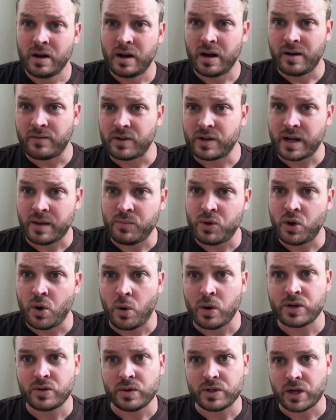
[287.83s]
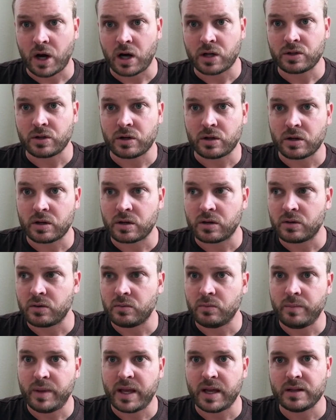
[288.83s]
a doctor
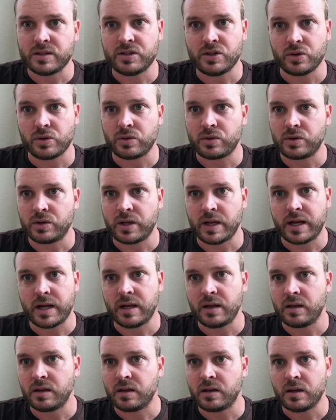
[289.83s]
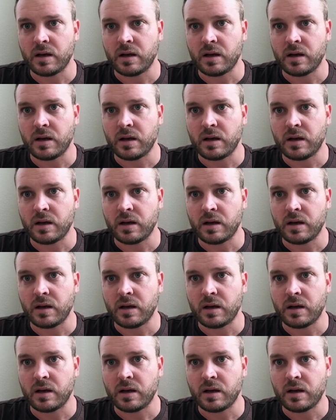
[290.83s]
because you're getting